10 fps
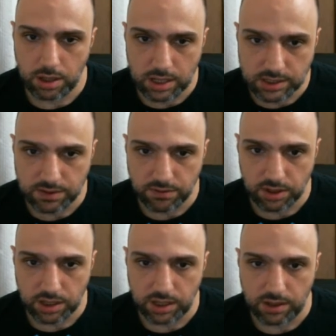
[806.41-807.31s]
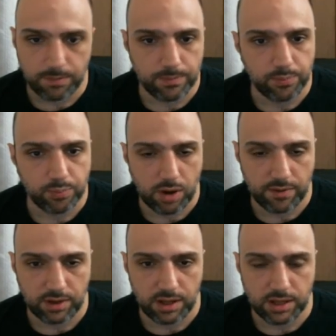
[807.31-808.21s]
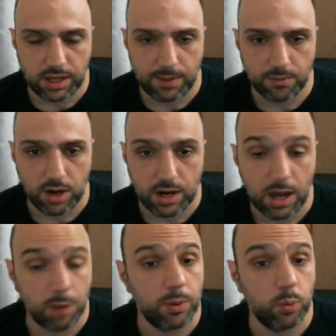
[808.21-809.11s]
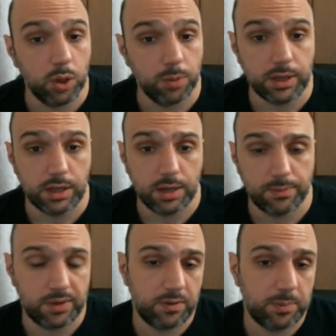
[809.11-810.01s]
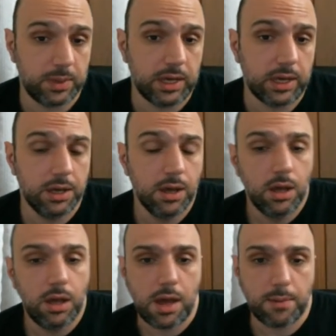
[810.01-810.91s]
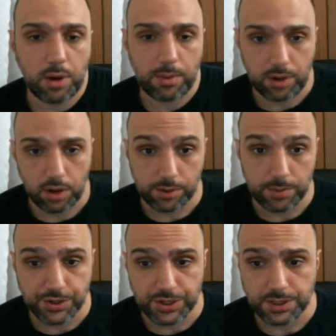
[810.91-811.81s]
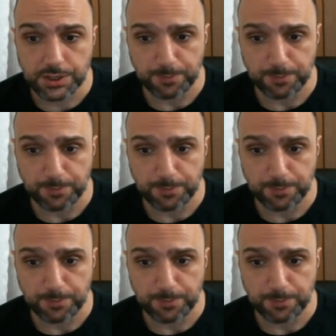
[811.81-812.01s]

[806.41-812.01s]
isn't really prevalent in the game right now, but will be come PvP and probably harder missions.